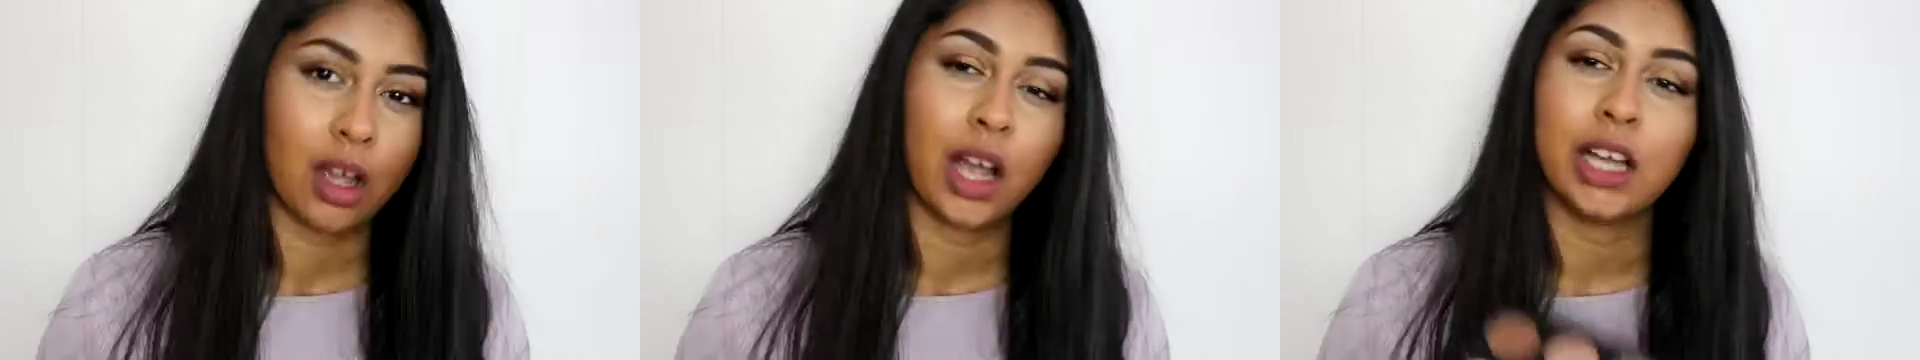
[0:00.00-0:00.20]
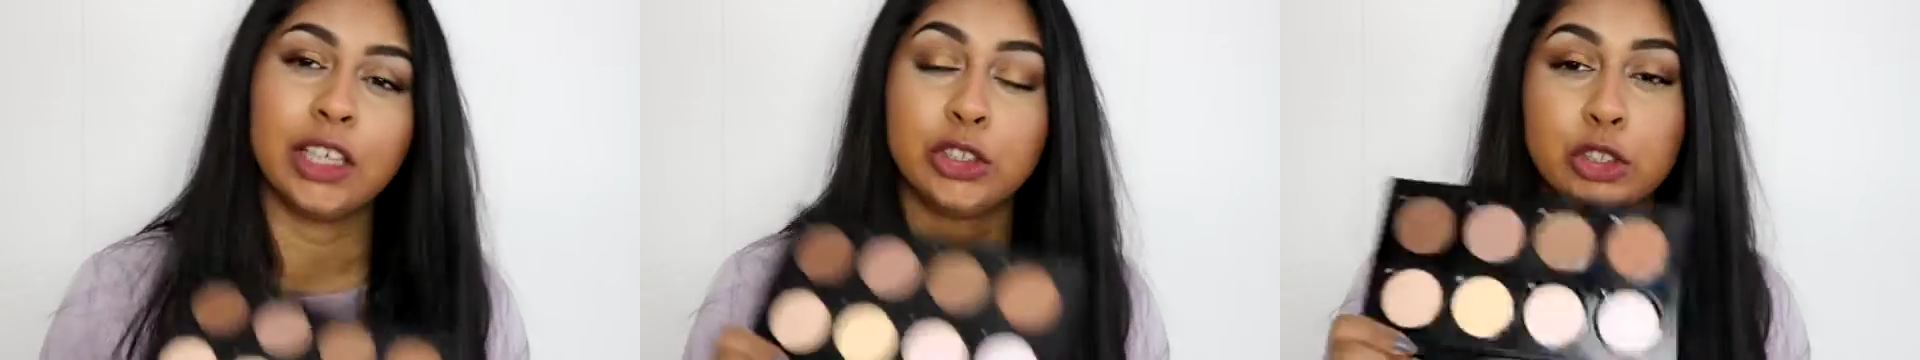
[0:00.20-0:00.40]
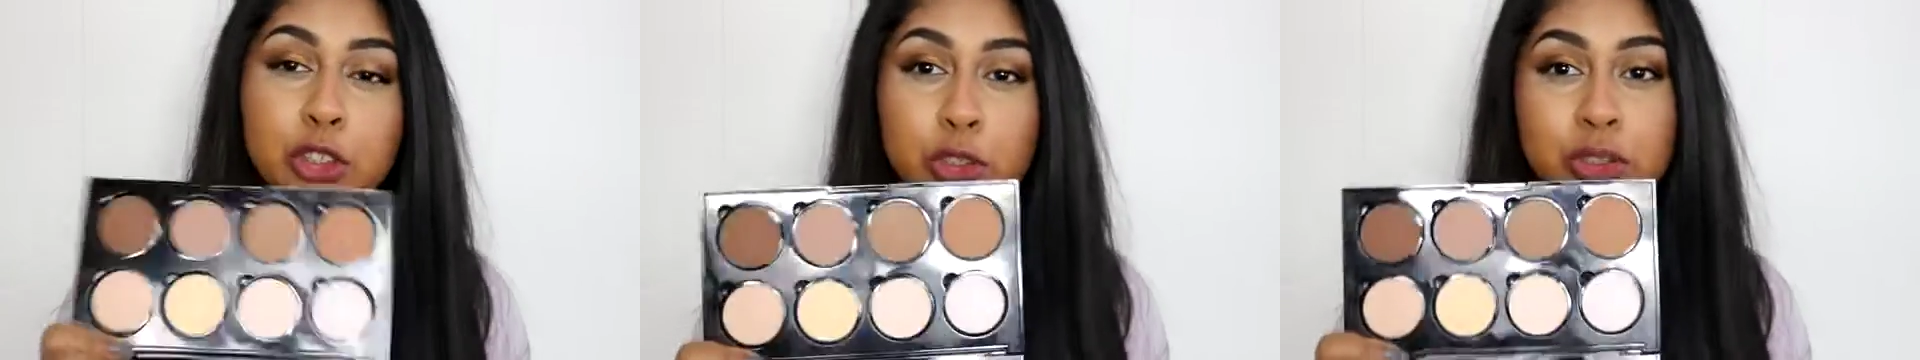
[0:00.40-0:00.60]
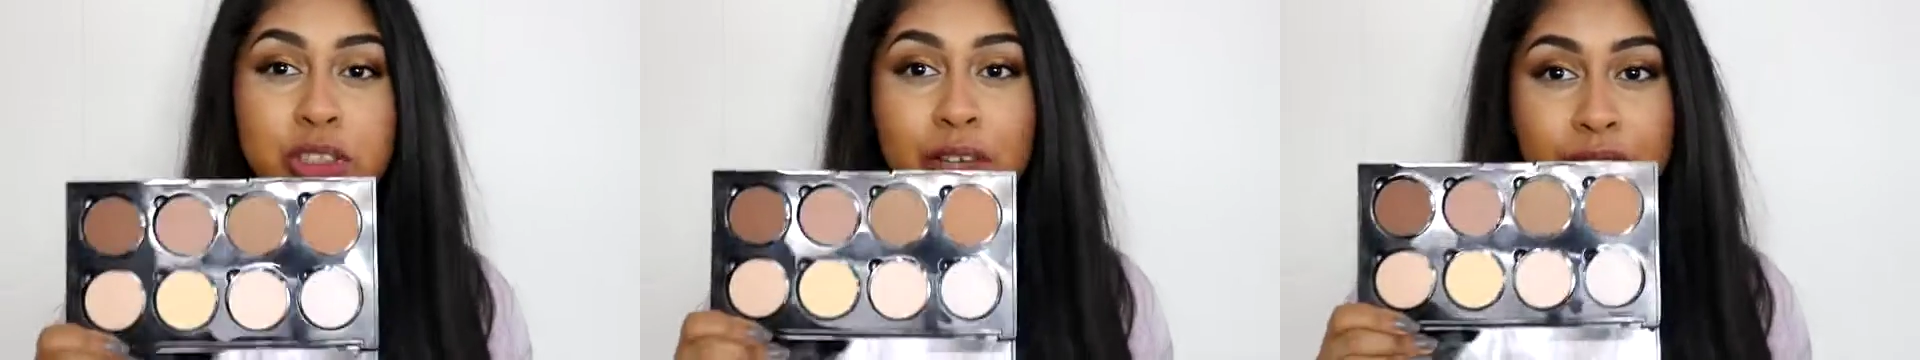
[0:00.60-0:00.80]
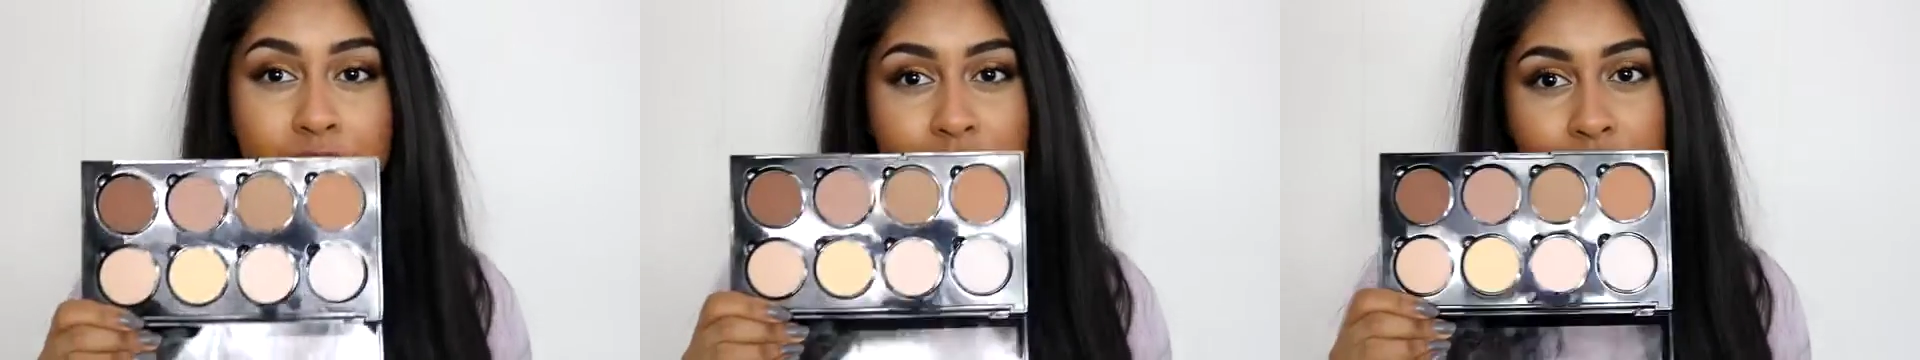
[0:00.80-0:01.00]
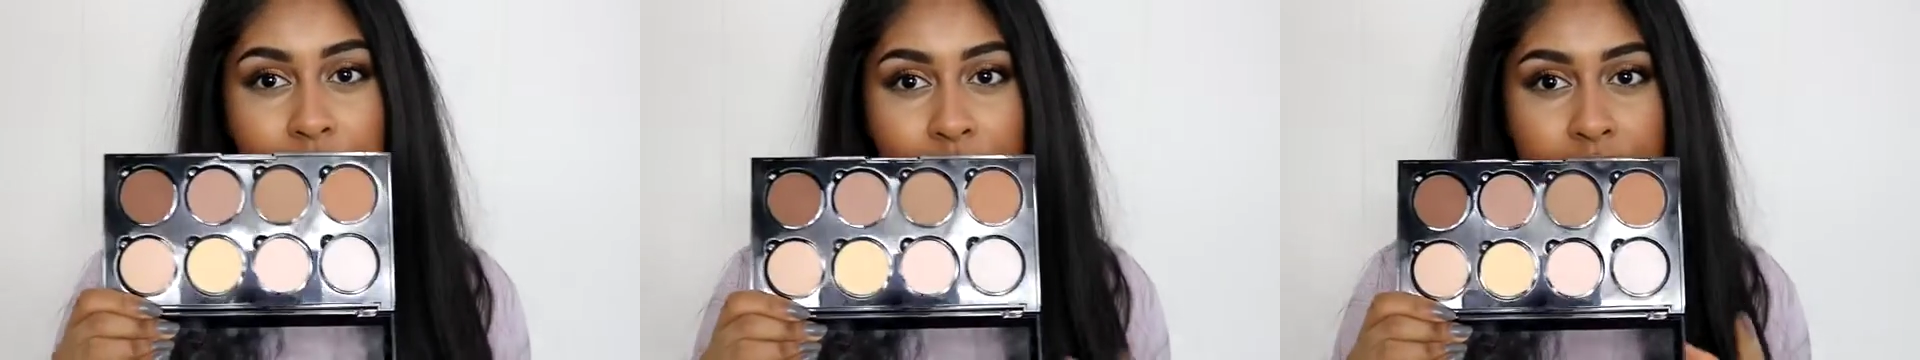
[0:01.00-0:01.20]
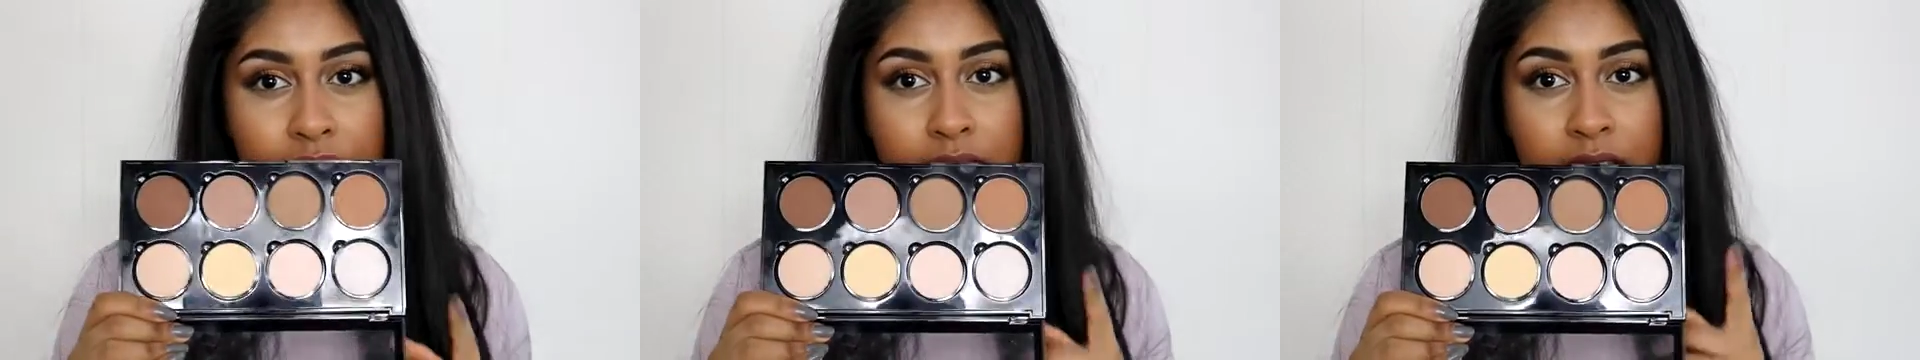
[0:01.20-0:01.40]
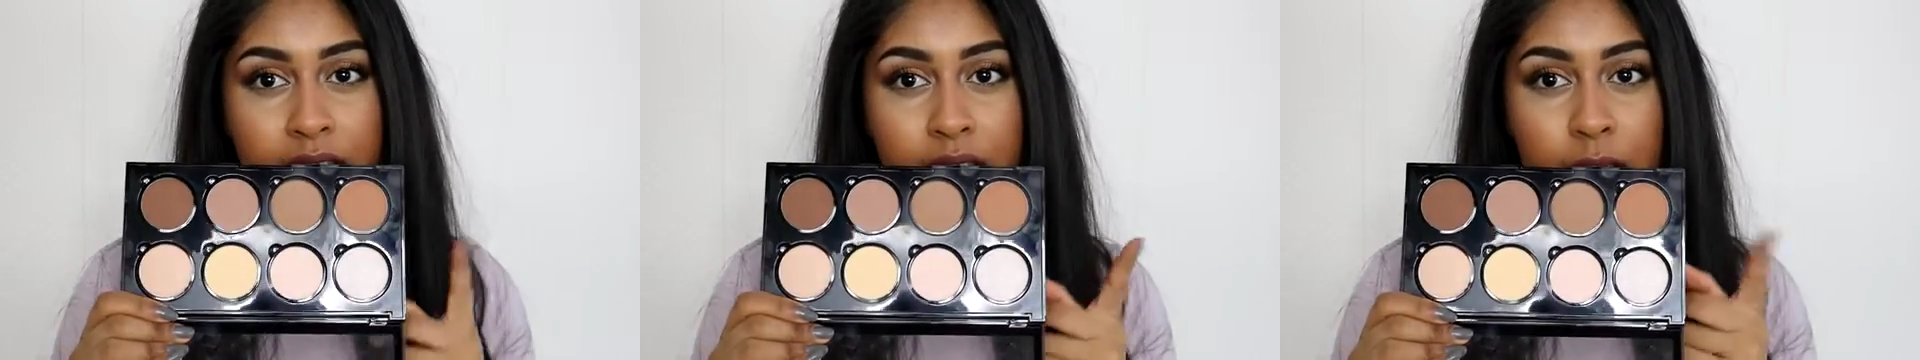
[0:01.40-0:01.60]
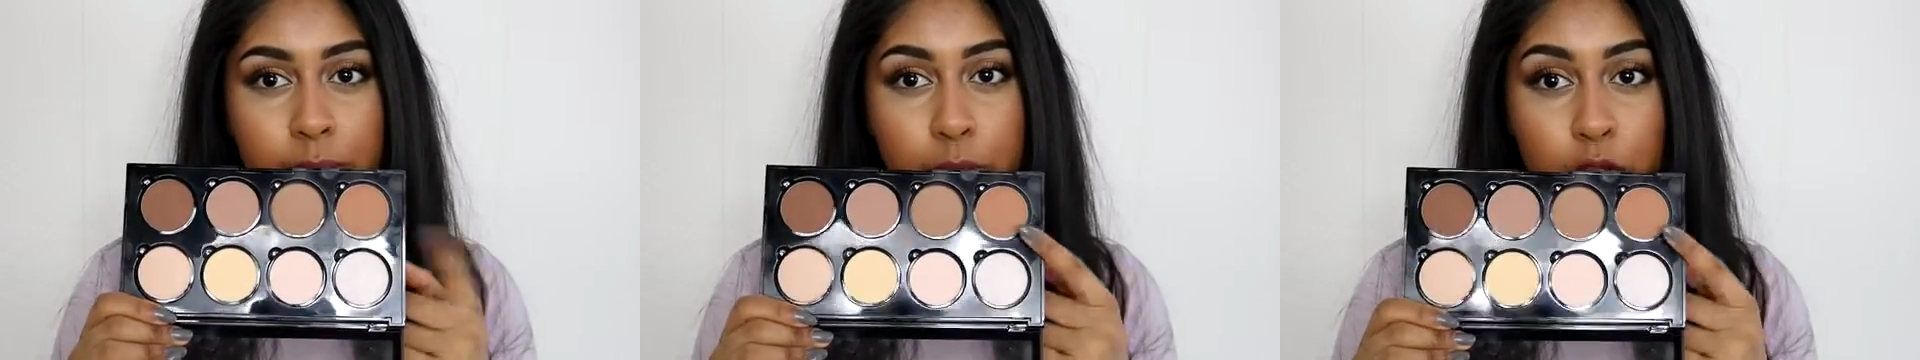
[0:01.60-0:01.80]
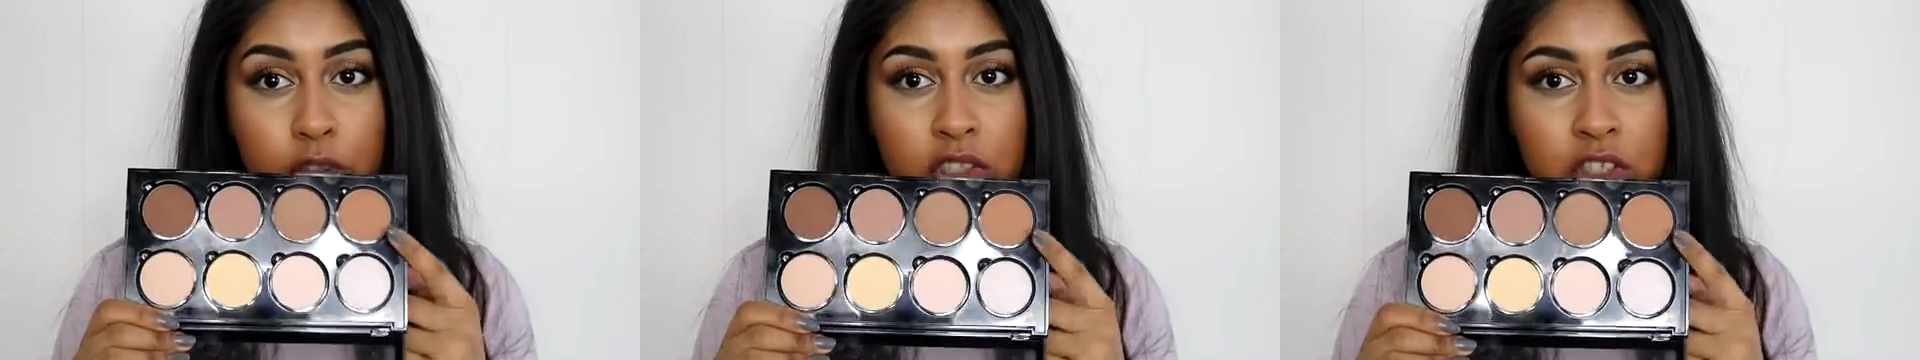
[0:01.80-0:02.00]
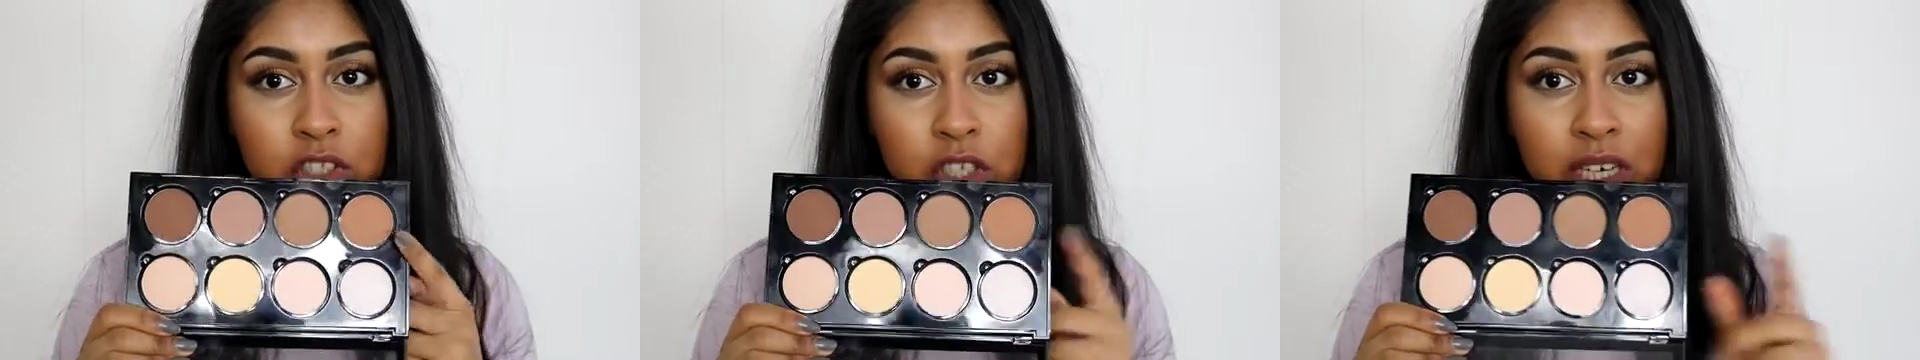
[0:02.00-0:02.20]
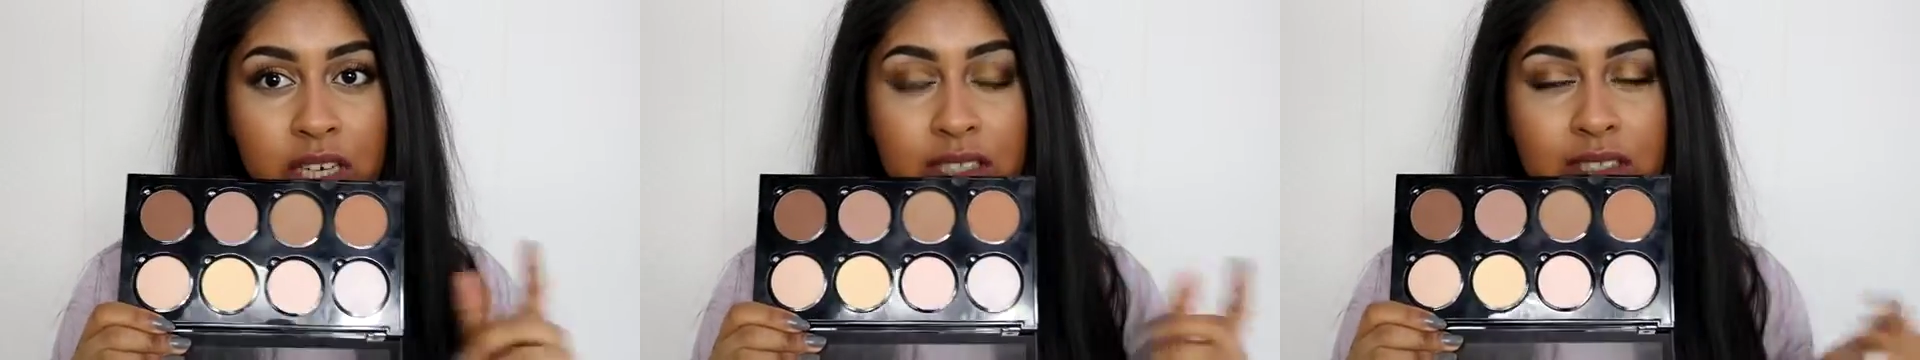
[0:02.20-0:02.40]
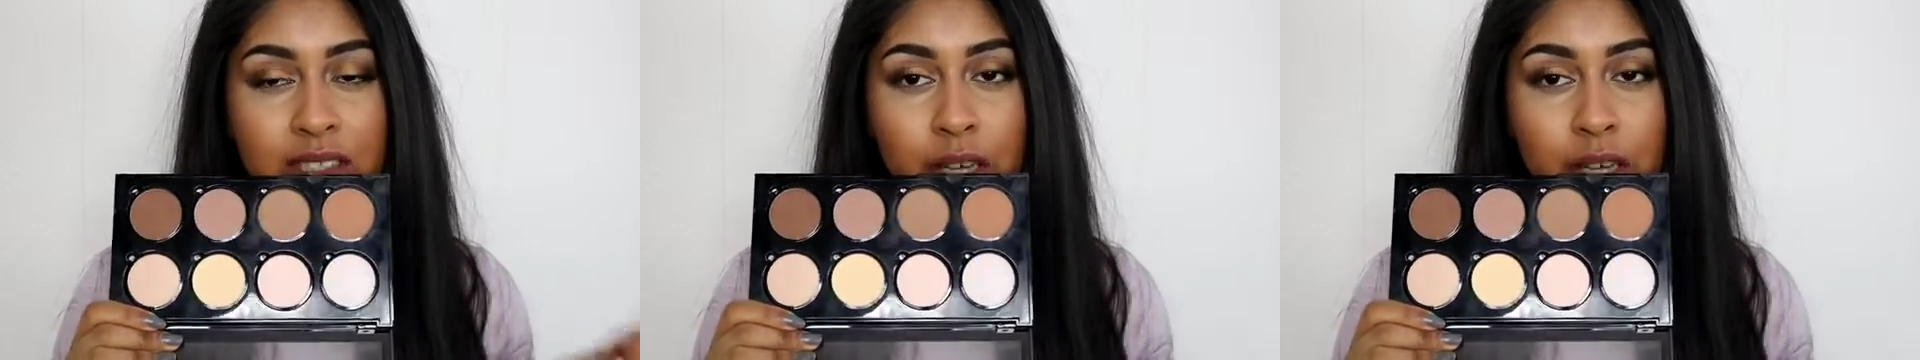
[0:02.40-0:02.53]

I do definitely like the bronzer shades.